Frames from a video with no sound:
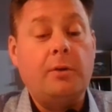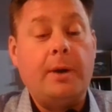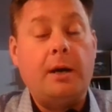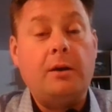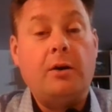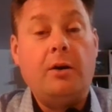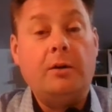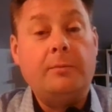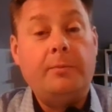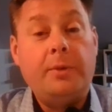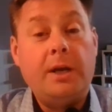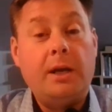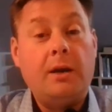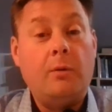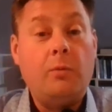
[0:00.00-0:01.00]
about God
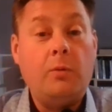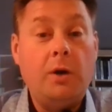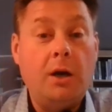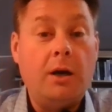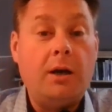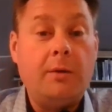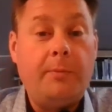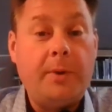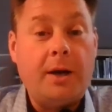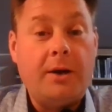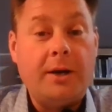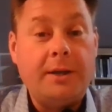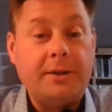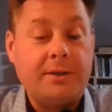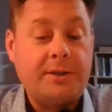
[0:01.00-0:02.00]
being at work
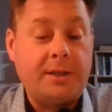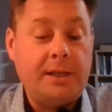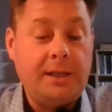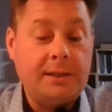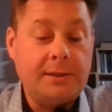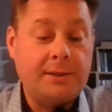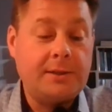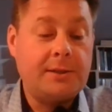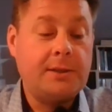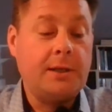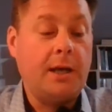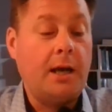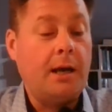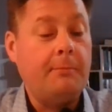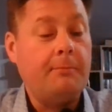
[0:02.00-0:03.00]
behind the scenes.
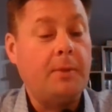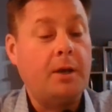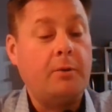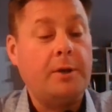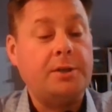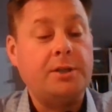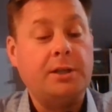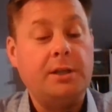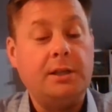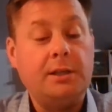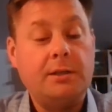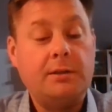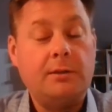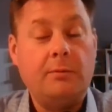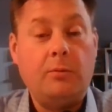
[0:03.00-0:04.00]
The question
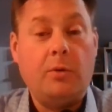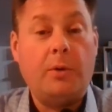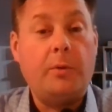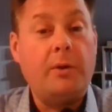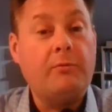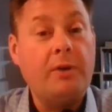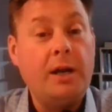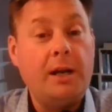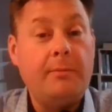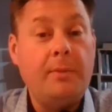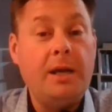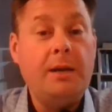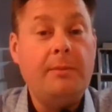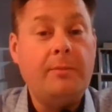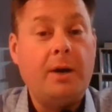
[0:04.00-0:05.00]
is, what do we really
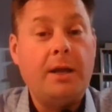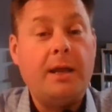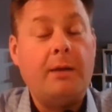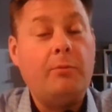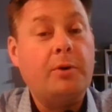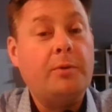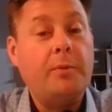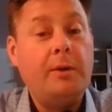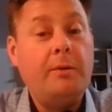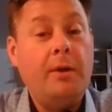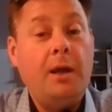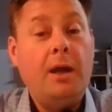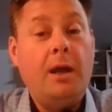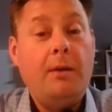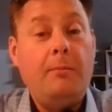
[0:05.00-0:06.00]
mean by that? What do we
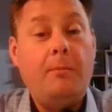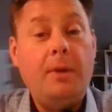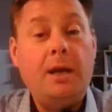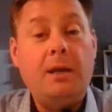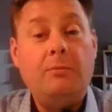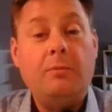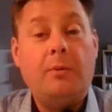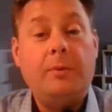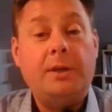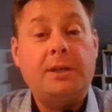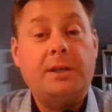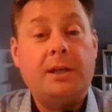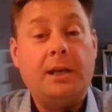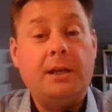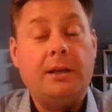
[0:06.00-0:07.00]
mean when we
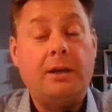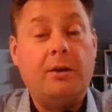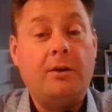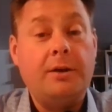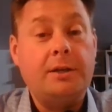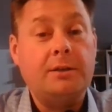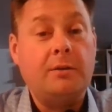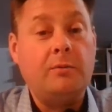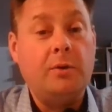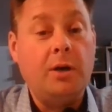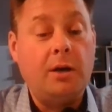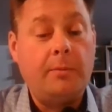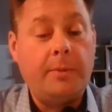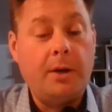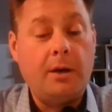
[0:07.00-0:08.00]
say that God is at
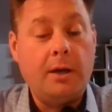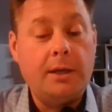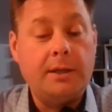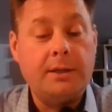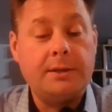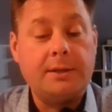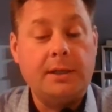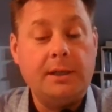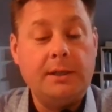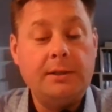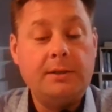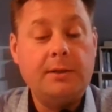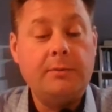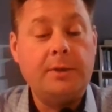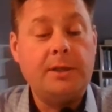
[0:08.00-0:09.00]
work behind the
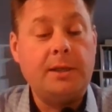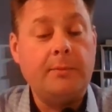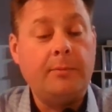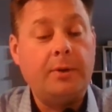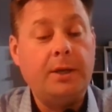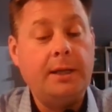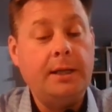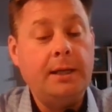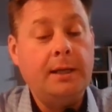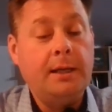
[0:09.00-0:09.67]
scenes? Do we simply